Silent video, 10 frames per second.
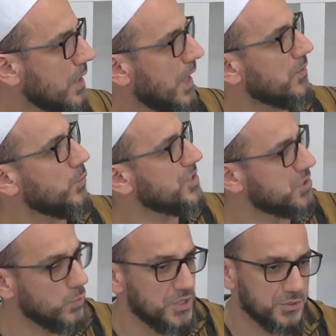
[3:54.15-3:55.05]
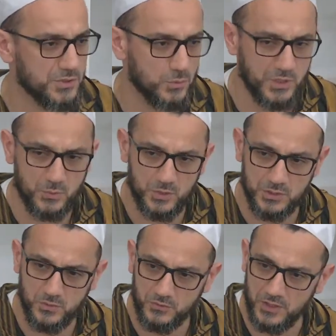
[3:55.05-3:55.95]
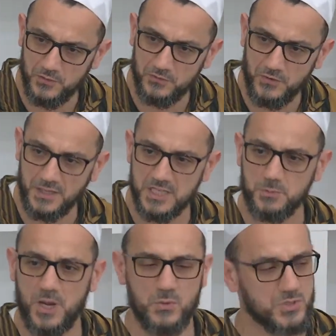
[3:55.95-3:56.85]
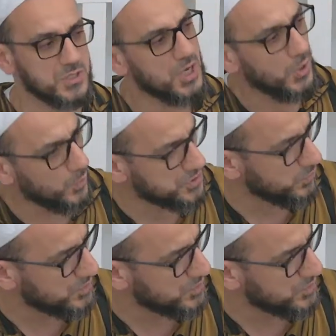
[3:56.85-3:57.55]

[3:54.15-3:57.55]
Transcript: Once a week, we do Friday's prayer, which